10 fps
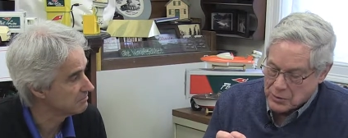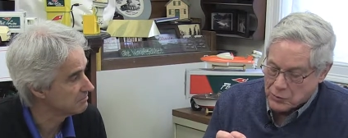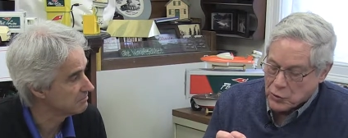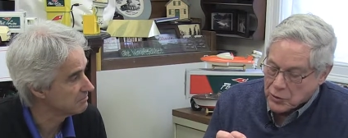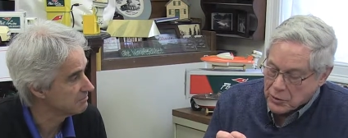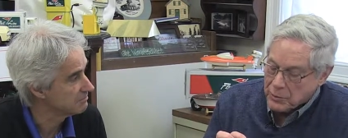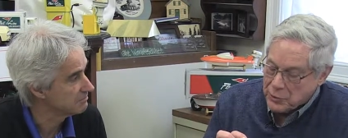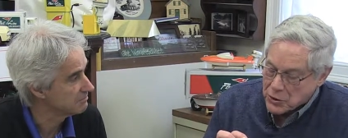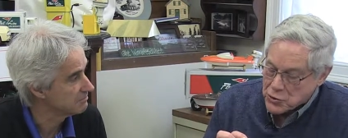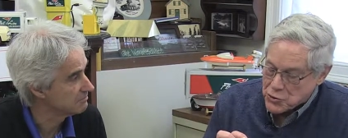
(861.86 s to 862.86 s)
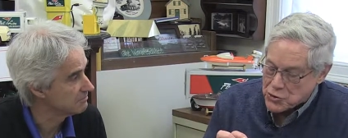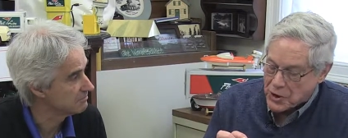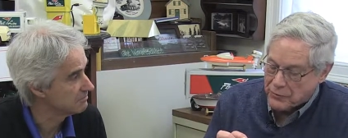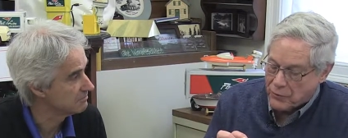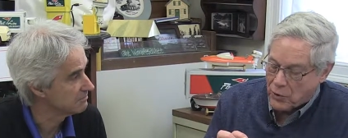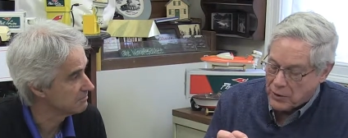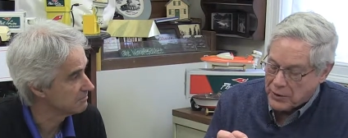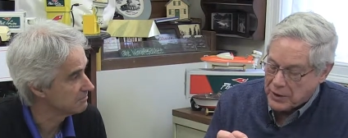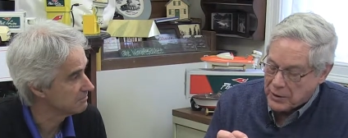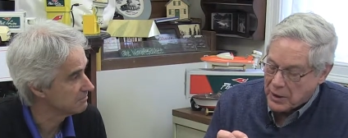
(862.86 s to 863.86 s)
Speaker 1: took the pictures of all
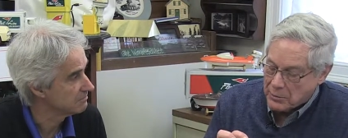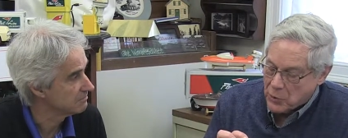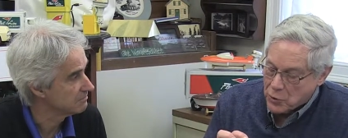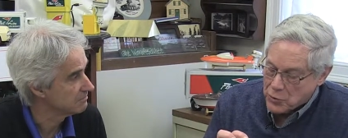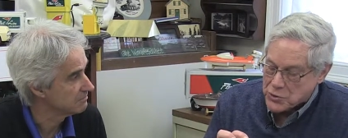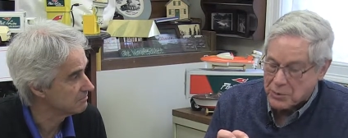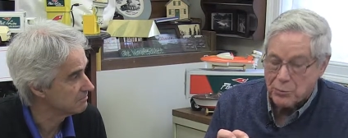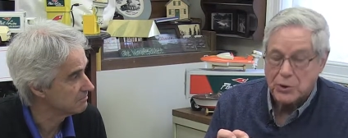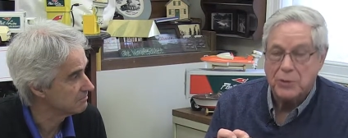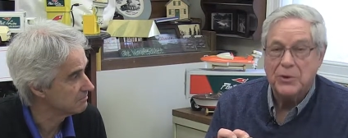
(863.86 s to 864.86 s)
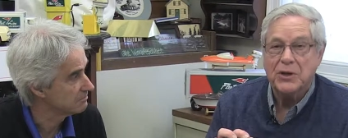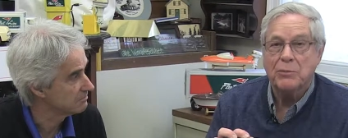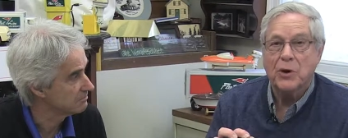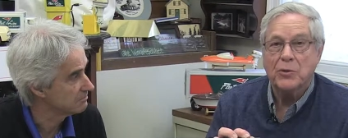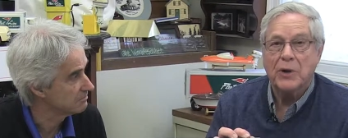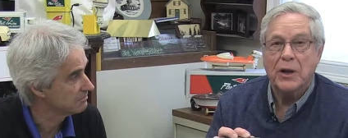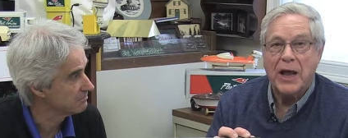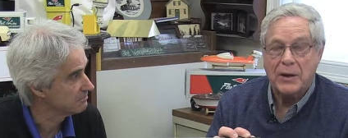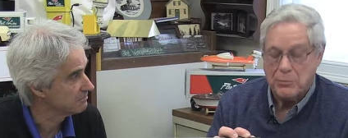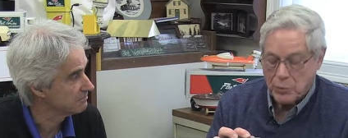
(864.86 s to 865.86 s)
the uh, motors and put them in the boat and
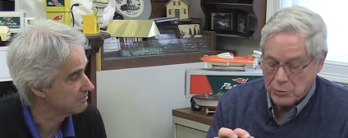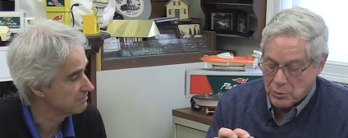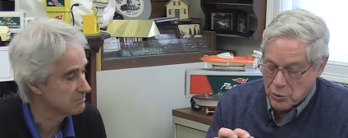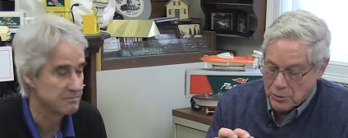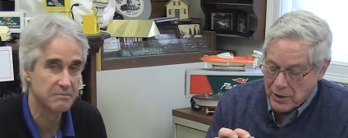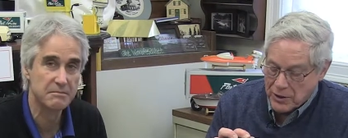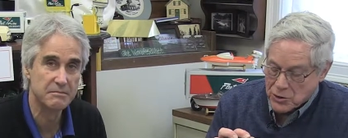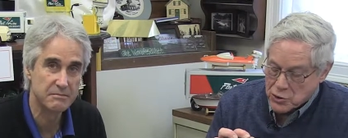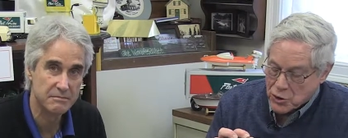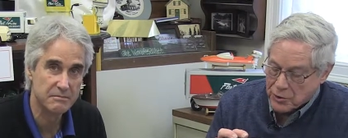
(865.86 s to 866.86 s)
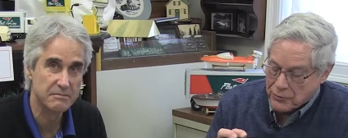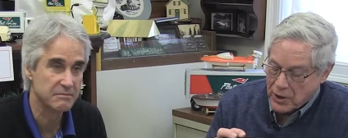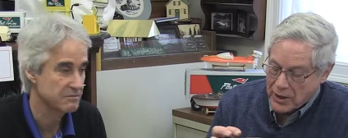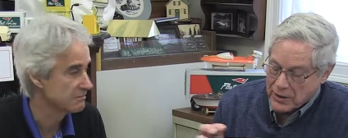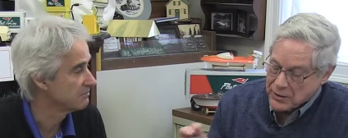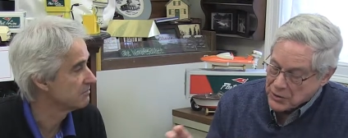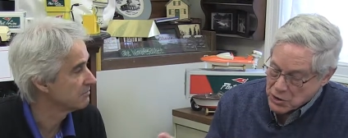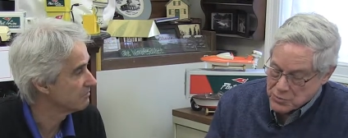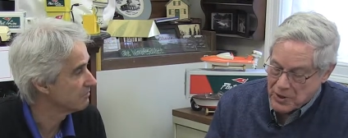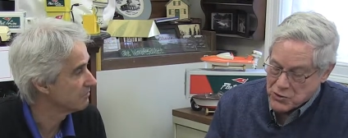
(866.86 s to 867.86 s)
had the book made on Shutterfly. It's
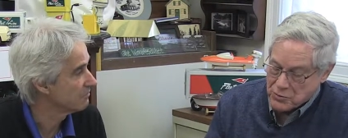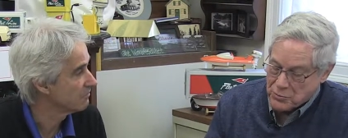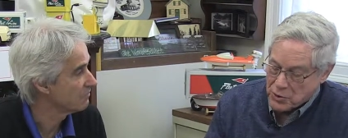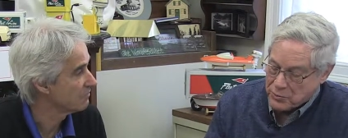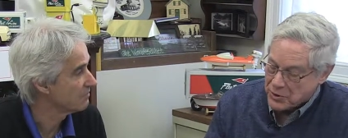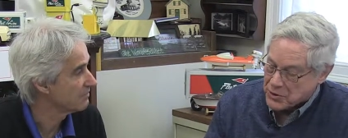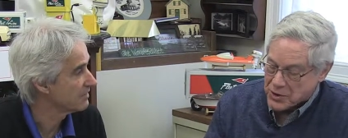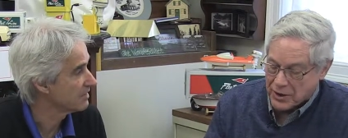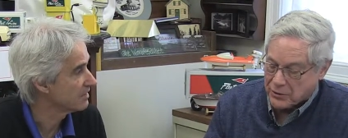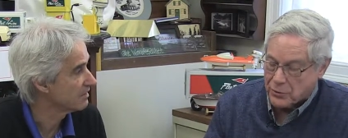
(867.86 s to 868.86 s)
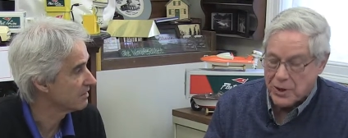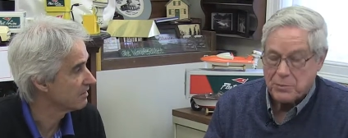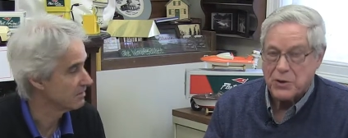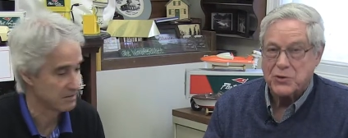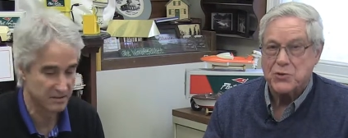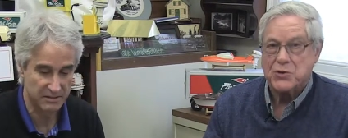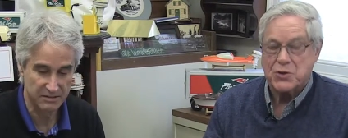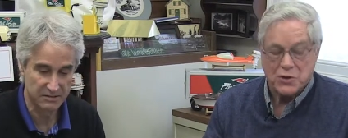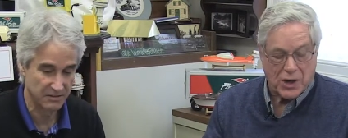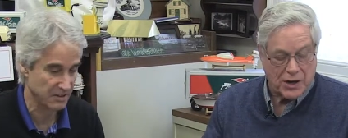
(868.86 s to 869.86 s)
expensive book, but it's got great pictures
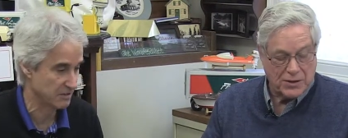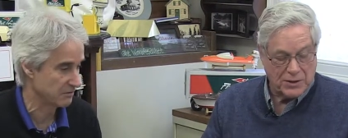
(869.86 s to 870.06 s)
inside. Wow,